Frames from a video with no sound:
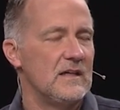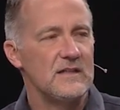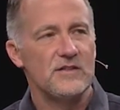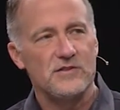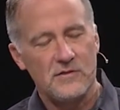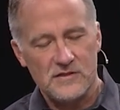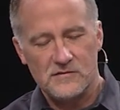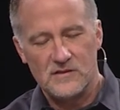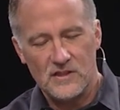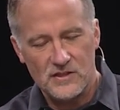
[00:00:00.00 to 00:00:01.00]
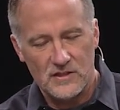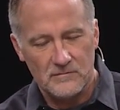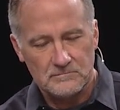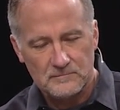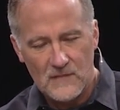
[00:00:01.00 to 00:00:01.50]
In the Jewish
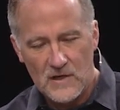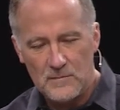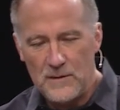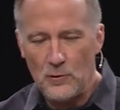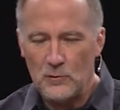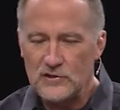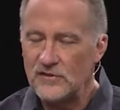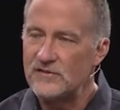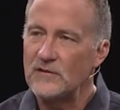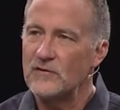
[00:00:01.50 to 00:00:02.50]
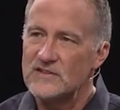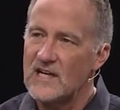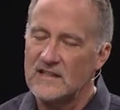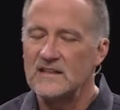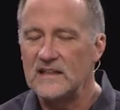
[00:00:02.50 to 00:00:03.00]
tradition, people would use different
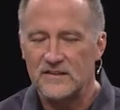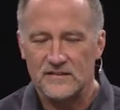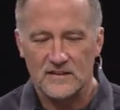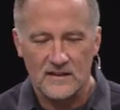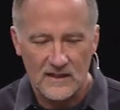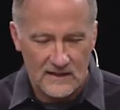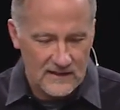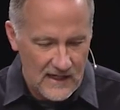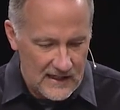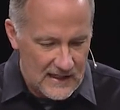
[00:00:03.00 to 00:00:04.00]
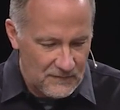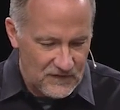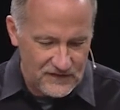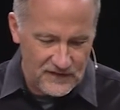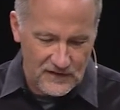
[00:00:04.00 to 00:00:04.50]
techniques to indicate
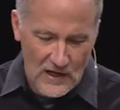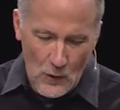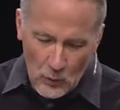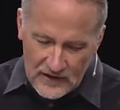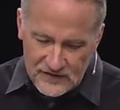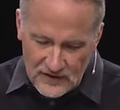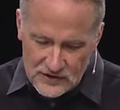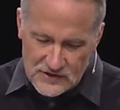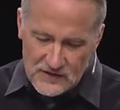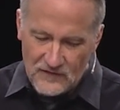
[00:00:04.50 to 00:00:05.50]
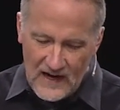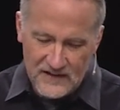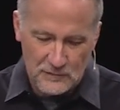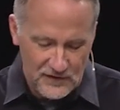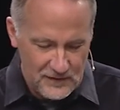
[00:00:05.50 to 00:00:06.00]
emphasis. One such
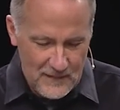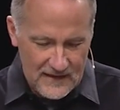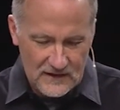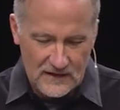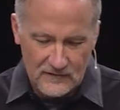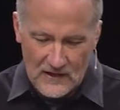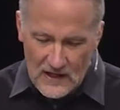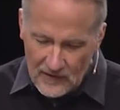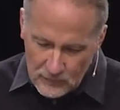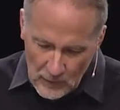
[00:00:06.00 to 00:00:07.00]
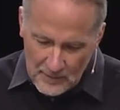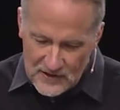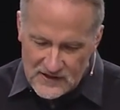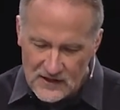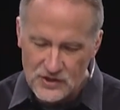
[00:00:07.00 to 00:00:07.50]
device was a method of, of
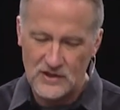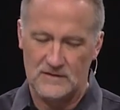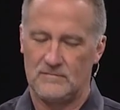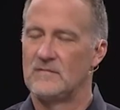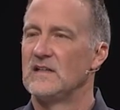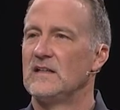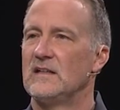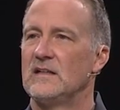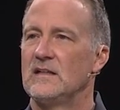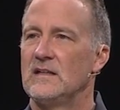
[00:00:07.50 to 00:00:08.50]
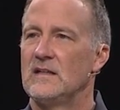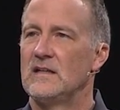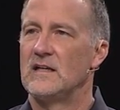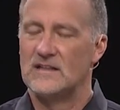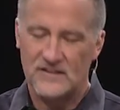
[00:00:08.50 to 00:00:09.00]
repetition.
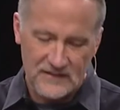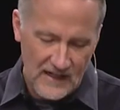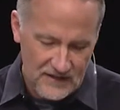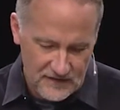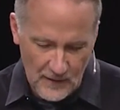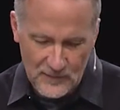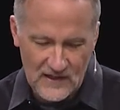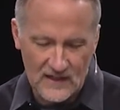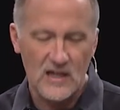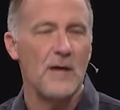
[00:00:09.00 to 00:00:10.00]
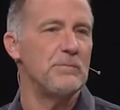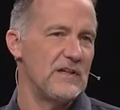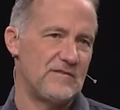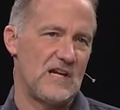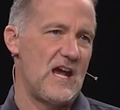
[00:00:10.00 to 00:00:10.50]
And to state something a
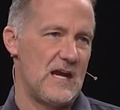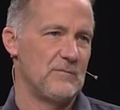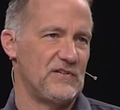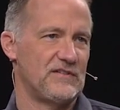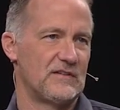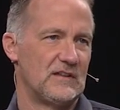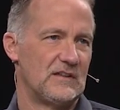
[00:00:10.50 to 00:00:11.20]
couple of times